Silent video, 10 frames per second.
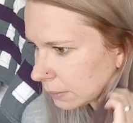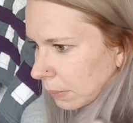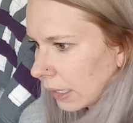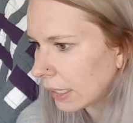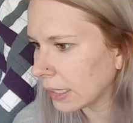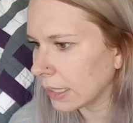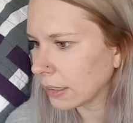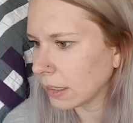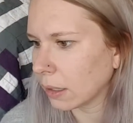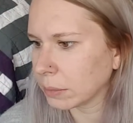my In
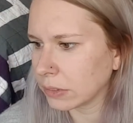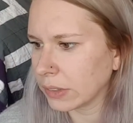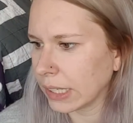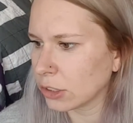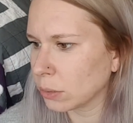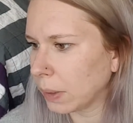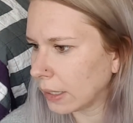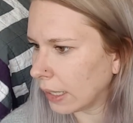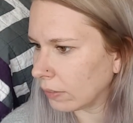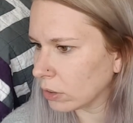the Arms of an Angel by
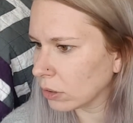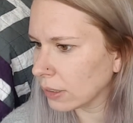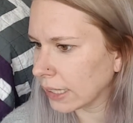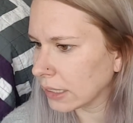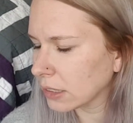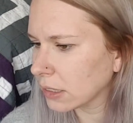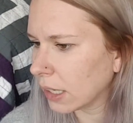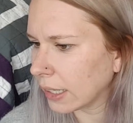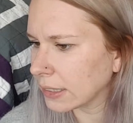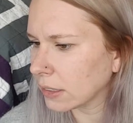Lavender and Lace.
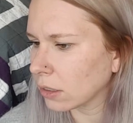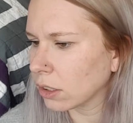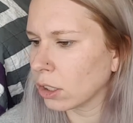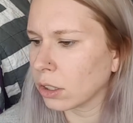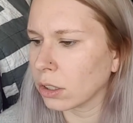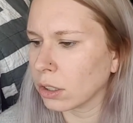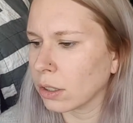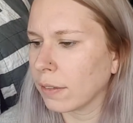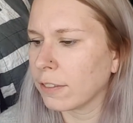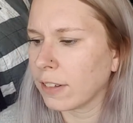I started her